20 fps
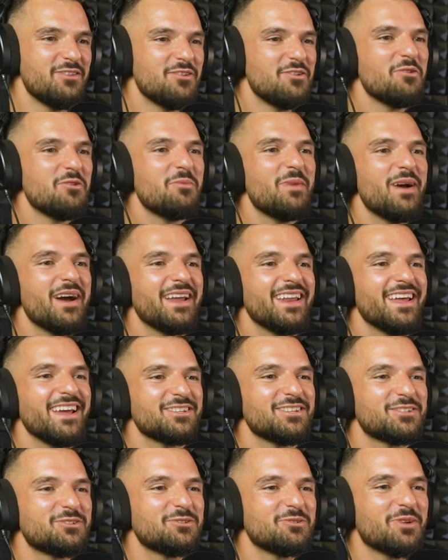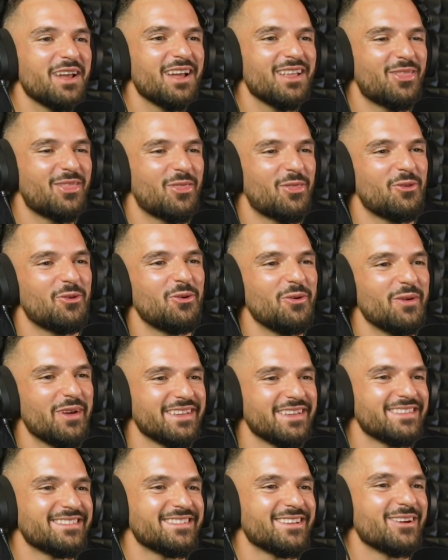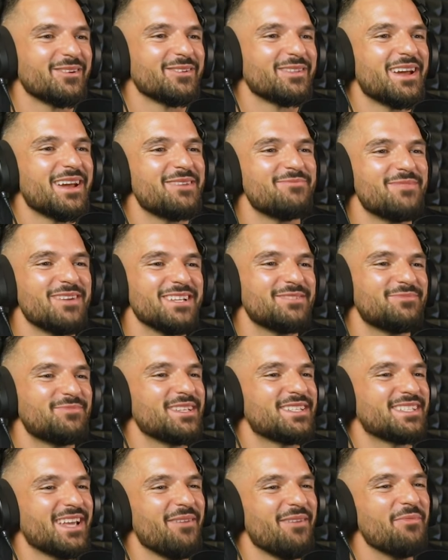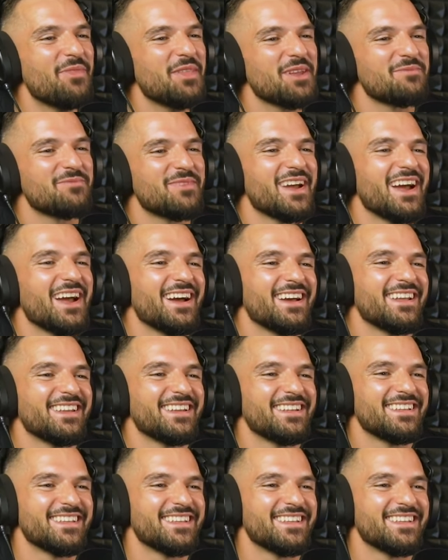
you managed to get through it, so there must be something behind